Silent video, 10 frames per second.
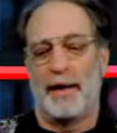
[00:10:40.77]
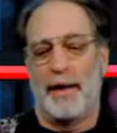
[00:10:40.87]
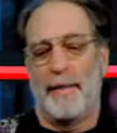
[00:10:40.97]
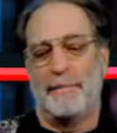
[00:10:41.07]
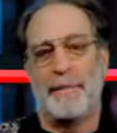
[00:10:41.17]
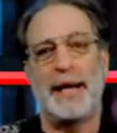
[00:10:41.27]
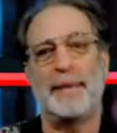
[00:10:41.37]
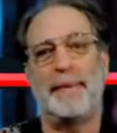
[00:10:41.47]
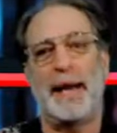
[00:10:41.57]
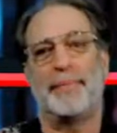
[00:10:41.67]
many
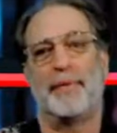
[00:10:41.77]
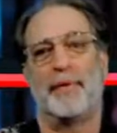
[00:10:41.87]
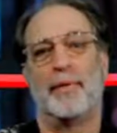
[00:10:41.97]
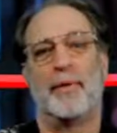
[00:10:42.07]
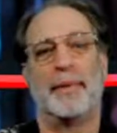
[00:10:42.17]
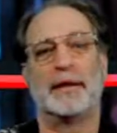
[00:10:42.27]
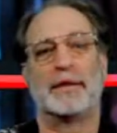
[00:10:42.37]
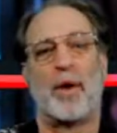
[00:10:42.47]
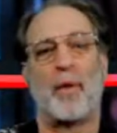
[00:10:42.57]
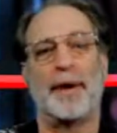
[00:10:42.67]
people will be
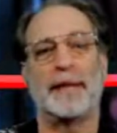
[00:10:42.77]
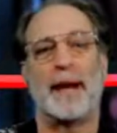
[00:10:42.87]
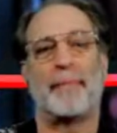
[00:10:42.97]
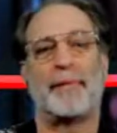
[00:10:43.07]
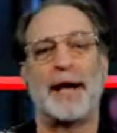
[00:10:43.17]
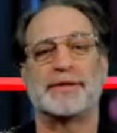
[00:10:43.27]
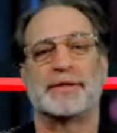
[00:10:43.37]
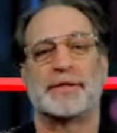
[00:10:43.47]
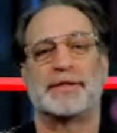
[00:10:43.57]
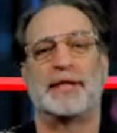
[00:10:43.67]
lowering their prices
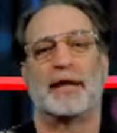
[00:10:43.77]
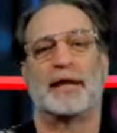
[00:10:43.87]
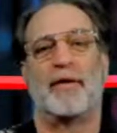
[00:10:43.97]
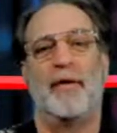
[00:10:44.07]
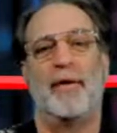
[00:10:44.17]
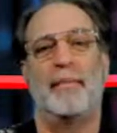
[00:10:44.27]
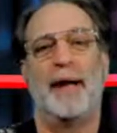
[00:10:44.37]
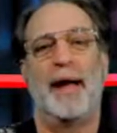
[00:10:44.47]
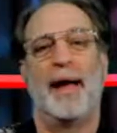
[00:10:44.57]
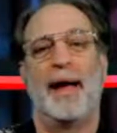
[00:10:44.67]
to sell their home,
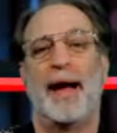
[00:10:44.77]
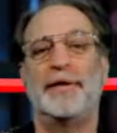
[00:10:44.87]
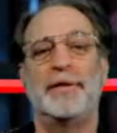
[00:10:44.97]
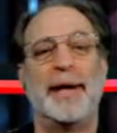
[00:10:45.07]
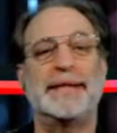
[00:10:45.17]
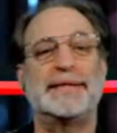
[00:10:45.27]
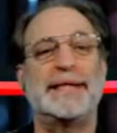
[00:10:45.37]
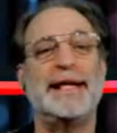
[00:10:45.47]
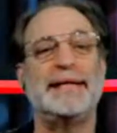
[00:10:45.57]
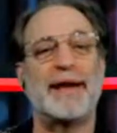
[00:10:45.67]
and you ain't
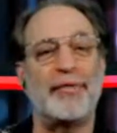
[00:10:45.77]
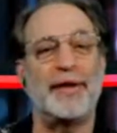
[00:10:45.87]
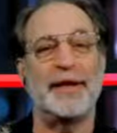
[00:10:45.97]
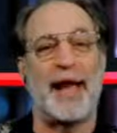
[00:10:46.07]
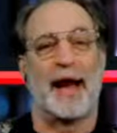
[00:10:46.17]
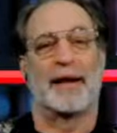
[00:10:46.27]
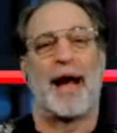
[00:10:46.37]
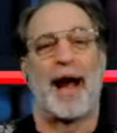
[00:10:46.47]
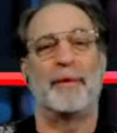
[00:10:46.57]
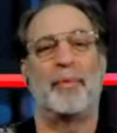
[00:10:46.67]
seen nothing yet. I
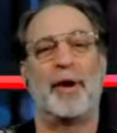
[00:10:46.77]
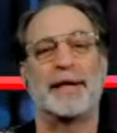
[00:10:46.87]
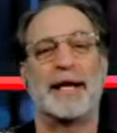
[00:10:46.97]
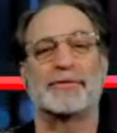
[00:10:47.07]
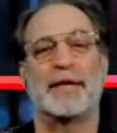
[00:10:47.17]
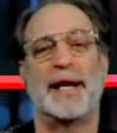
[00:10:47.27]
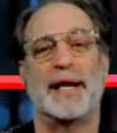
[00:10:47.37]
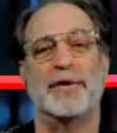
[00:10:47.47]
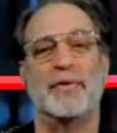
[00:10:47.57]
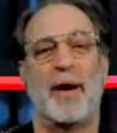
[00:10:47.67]
reported yesterday that
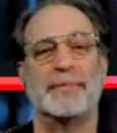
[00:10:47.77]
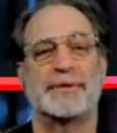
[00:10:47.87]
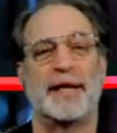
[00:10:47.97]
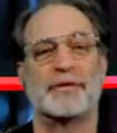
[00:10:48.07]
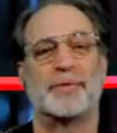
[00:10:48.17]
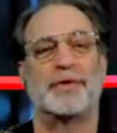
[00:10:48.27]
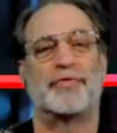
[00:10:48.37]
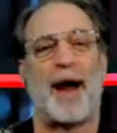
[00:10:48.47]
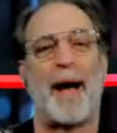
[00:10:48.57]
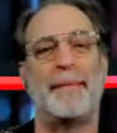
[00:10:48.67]
new home sales were
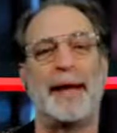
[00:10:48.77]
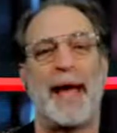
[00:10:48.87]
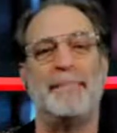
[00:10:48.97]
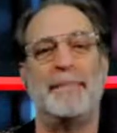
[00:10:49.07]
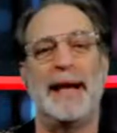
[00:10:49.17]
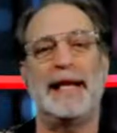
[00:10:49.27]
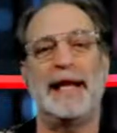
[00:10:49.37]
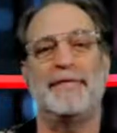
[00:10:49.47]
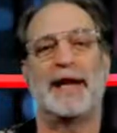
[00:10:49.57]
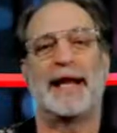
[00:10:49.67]
dropping, and many
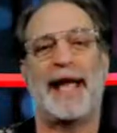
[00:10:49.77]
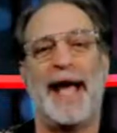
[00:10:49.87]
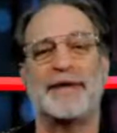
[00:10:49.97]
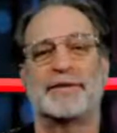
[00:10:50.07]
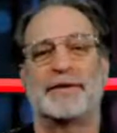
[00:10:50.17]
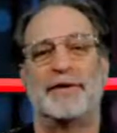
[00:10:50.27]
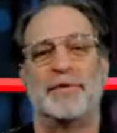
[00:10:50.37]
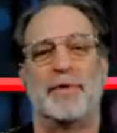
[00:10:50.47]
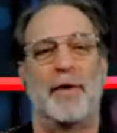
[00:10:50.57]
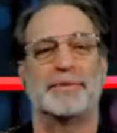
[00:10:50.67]
even canceled their new
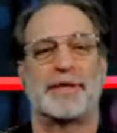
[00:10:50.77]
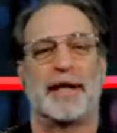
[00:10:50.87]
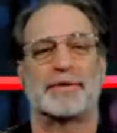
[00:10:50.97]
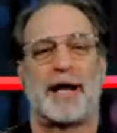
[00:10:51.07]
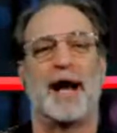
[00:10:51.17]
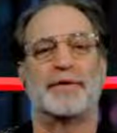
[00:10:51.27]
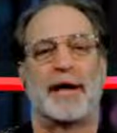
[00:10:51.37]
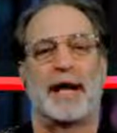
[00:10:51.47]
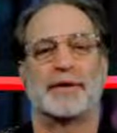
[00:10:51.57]
home sales contracts.